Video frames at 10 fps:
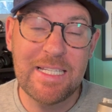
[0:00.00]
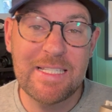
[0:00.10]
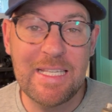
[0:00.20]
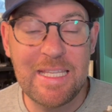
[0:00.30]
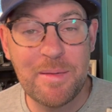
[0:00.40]
to
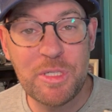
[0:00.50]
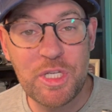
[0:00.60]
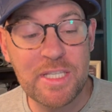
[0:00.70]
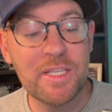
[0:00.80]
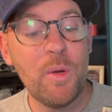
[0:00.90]
see the
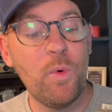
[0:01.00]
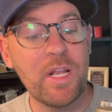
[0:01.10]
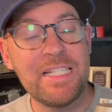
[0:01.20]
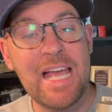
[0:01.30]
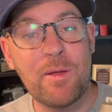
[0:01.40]
images when
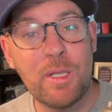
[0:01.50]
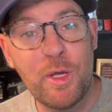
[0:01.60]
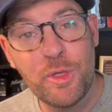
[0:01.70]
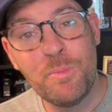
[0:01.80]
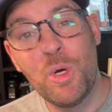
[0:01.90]
I
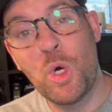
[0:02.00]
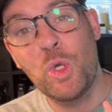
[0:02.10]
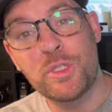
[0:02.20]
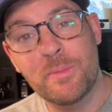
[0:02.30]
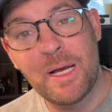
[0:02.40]
download them
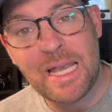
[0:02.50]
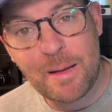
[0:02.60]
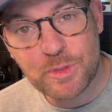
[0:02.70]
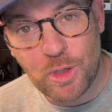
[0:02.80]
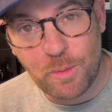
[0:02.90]
onto my
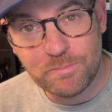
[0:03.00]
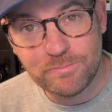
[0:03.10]
laptop.